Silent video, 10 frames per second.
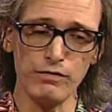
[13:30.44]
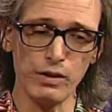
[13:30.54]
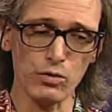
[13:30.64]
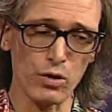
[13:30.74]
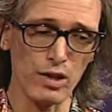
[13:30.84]

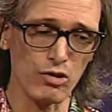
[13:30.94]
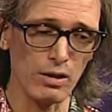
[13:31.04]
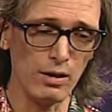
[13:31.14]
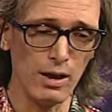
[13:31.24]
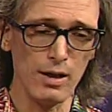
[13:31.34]

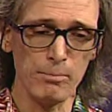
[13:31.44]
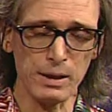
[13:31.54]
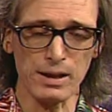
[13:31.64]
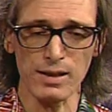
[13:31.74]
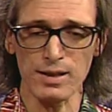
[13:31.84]
filtration,
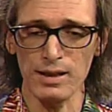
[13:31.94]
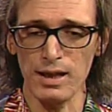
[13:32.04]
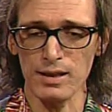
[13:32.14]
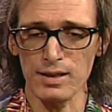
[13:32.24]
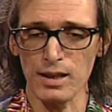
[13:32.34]
because
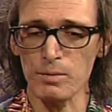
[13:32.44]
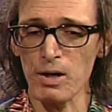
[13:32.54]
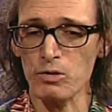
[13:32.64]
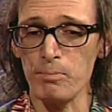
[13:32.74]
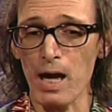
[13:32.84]
it's
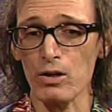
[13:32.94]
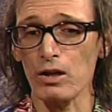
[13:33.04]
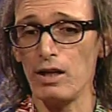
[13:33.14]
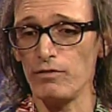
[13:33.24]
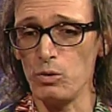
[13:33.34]
much
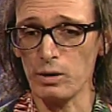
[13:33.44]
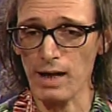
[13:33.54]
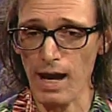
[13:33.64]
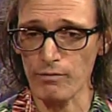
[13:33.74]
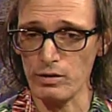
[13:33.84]
better if you
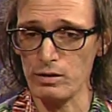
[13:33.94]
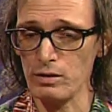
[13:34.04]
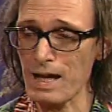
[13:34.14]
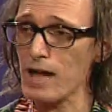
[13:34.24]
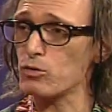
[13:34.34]
can
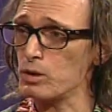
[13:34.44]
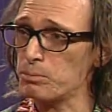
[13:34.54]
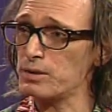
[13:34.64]
have naturally